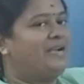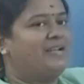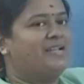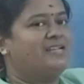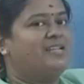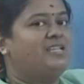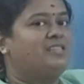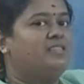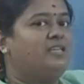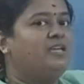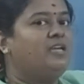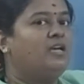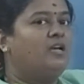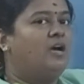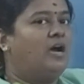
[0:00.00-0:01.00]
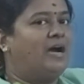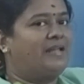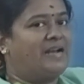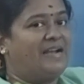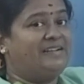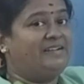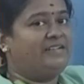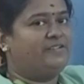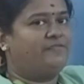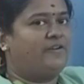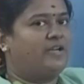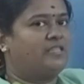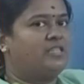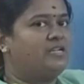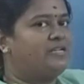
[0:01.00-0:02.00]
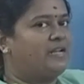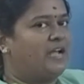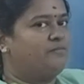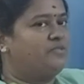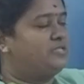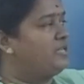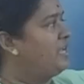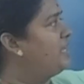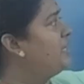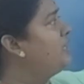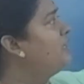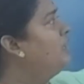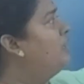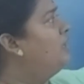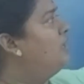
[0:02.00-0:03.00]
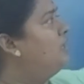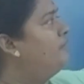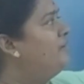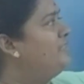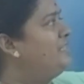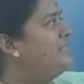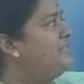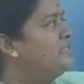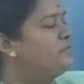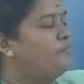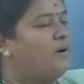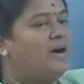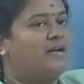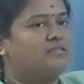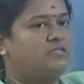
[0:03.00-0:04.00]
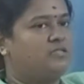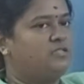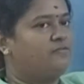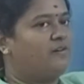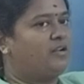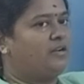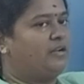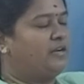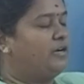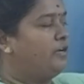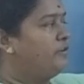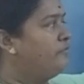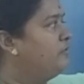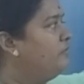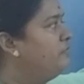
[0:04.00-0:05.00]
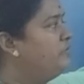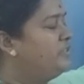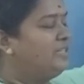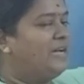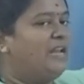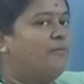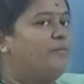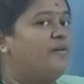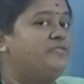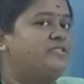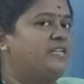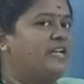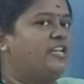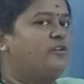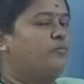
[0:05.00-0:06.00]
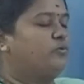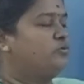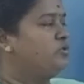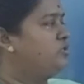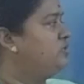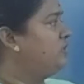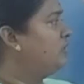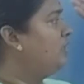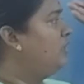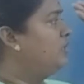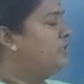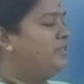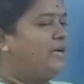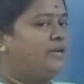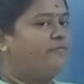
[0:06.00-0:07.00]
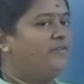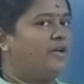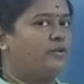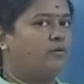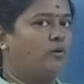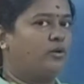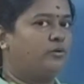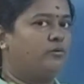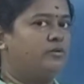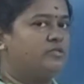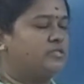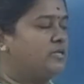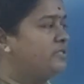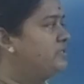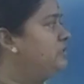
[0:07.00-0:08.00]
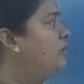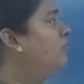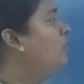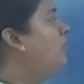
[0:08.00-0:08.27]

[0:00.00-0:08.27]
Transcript: attaining the or identifying the gram staining, whether it is positive or negative, with the help of staining procedure. That we are going to discuss now.